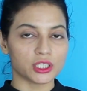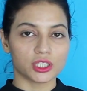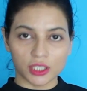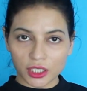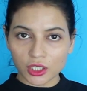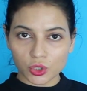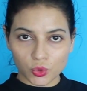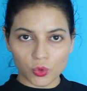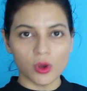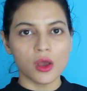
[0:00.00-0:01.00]
but
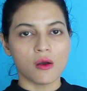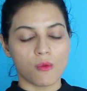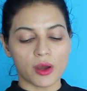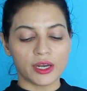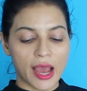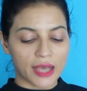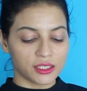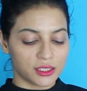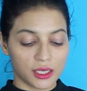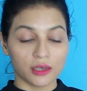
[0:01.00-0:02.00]
KEY2 one
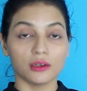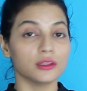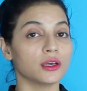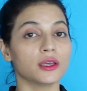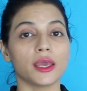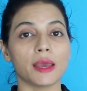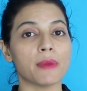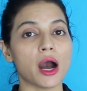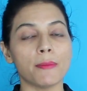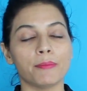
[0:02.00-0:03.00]
has taken the
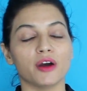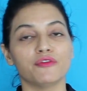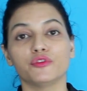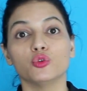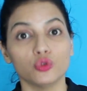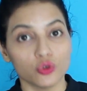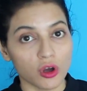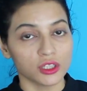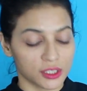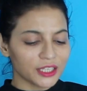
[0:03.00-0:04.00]
game up a few
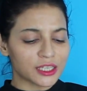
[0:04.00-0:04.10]
notches.